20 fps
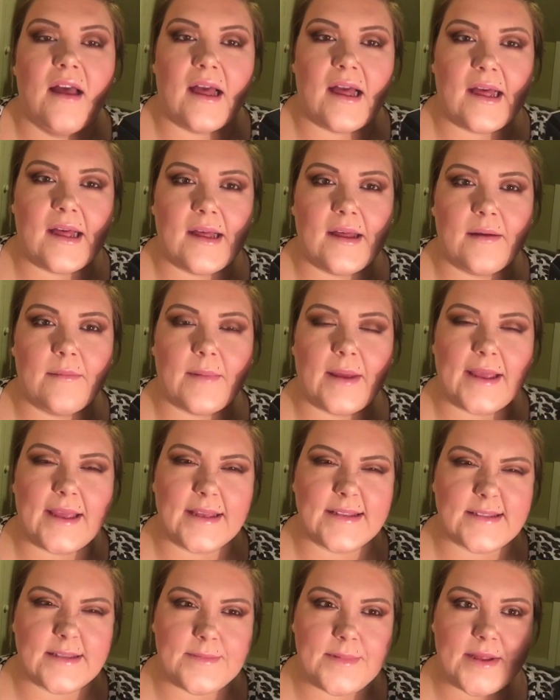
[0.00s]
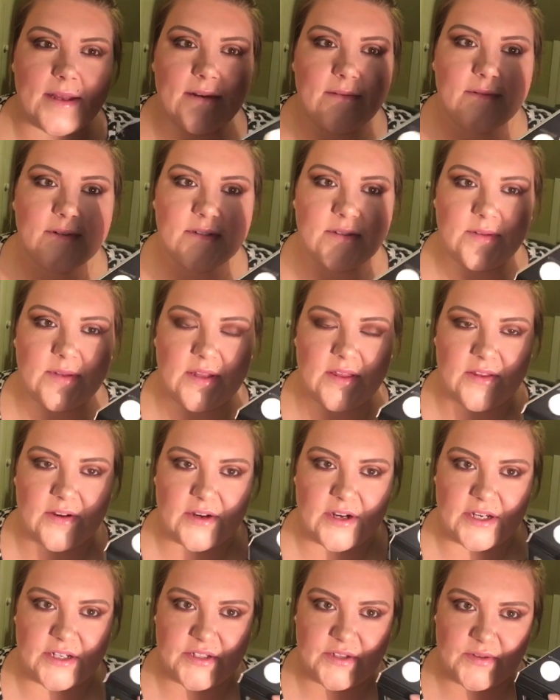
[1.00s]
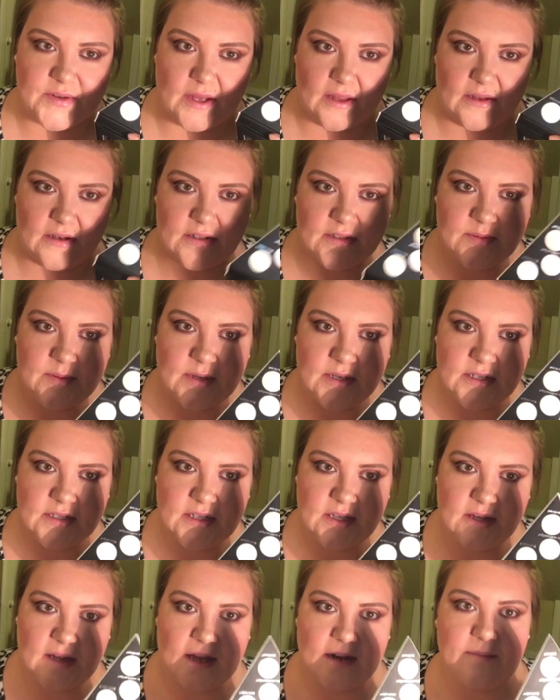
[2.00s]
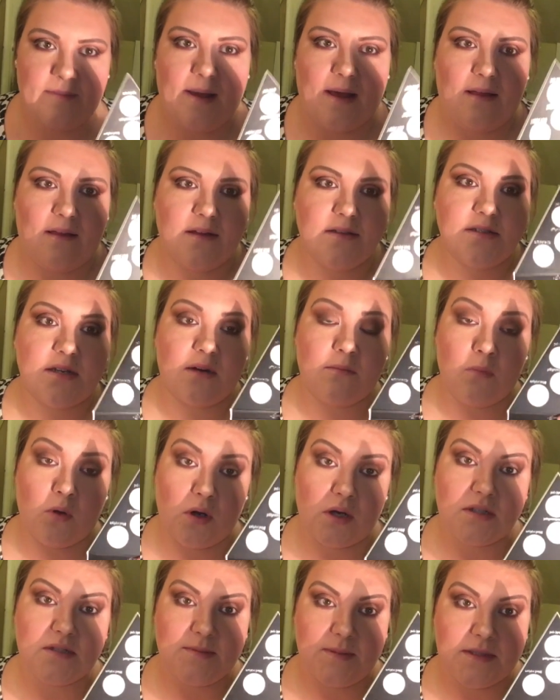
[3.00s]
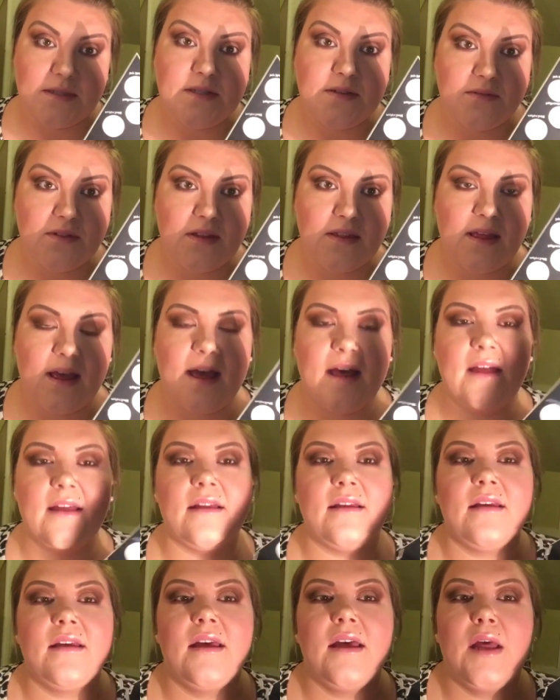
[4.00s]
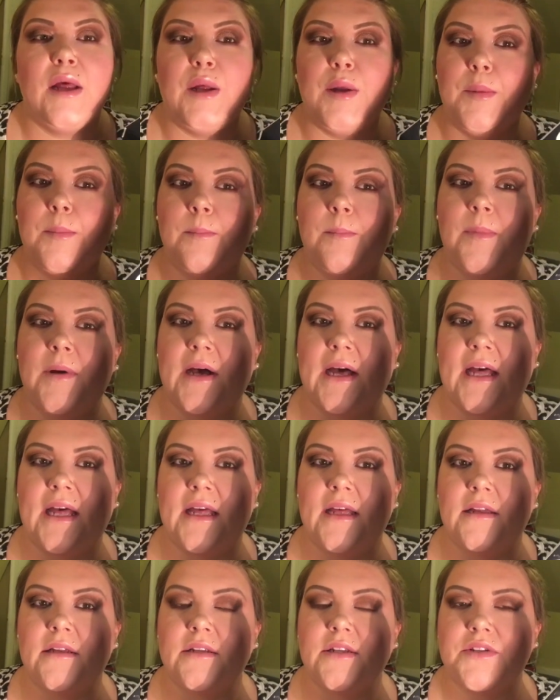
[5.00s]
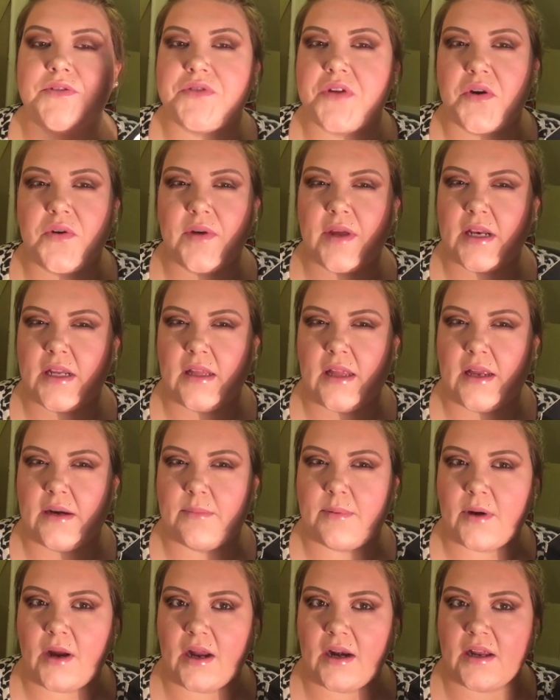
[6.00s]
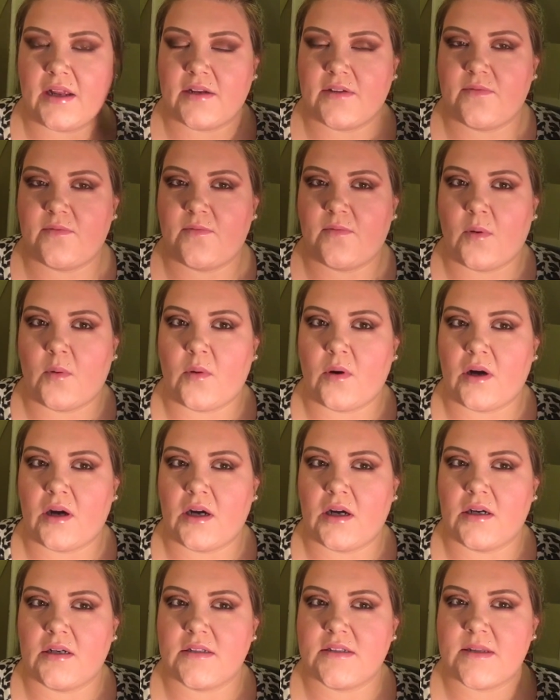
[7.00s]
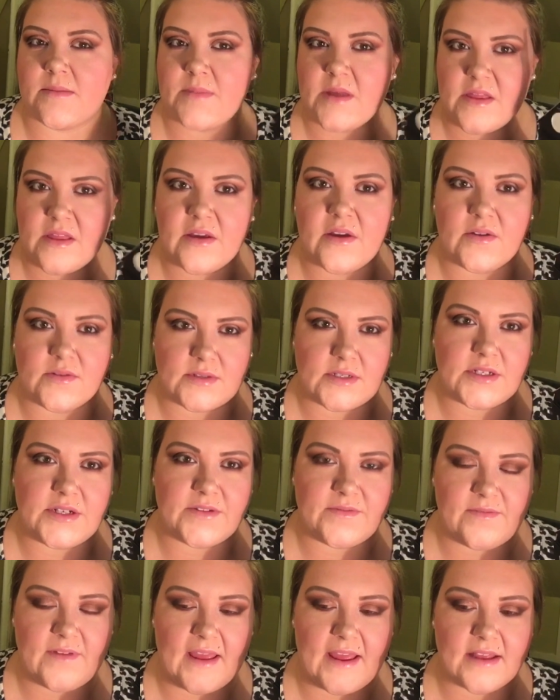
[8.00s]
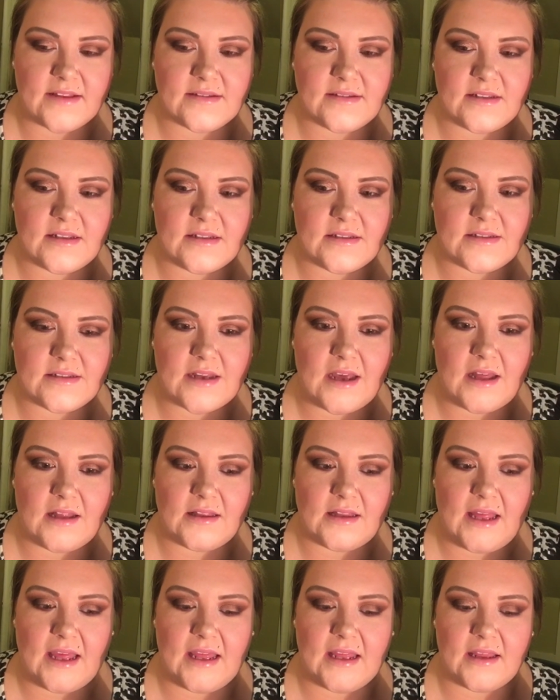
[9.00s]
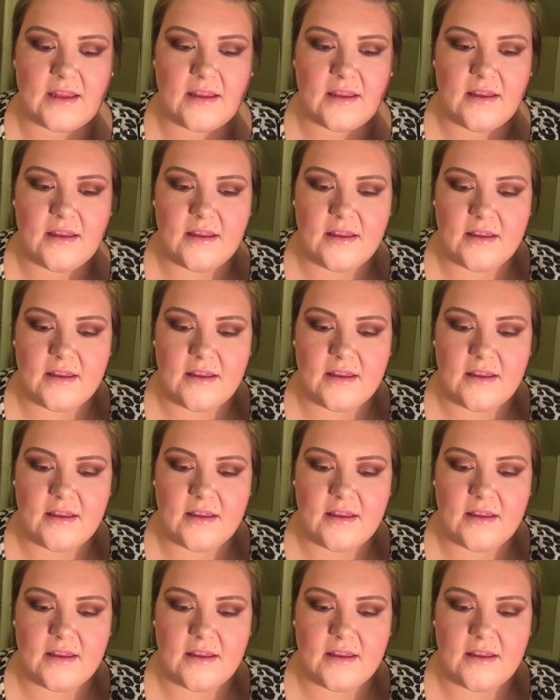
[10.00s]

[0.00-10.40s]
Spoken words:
I guess, I mean, it was only $32, whereas a lot of palettes are more expensive than that. But you don't get a lot of product for something that goes on your face. It's not like